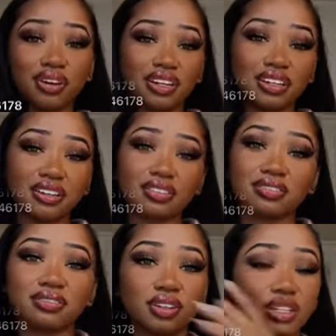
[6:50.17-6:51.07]
Fuck no.
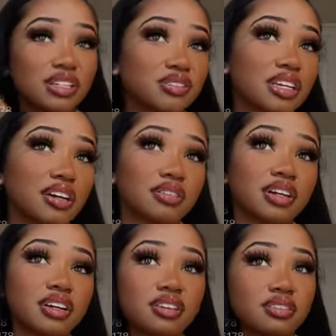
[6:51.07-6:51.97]
Orlando's ghetto
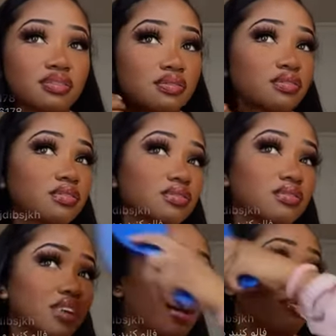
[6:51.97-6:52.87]
right now.
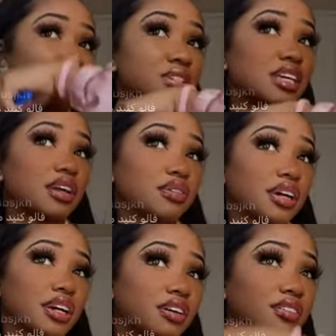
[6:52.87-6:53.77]
Everywhere's ghetto
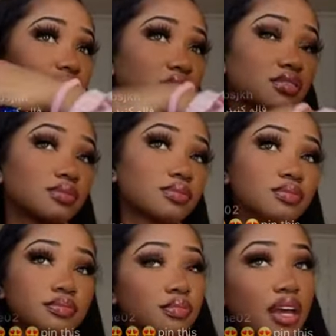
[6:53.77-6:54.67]
right now.
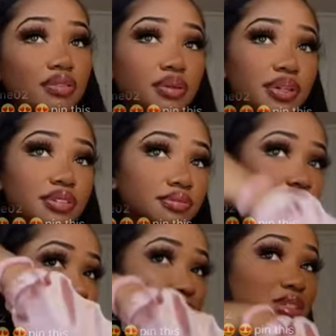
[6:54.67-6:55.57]
Everywhere,
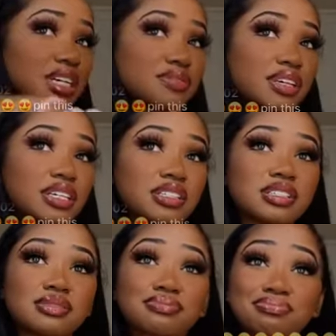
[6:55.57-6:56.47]
besides
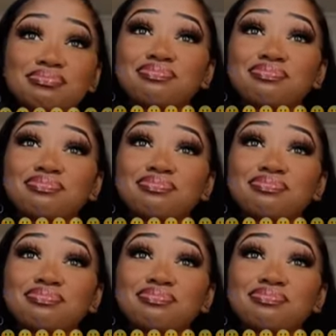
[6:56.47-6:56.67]
Vegas.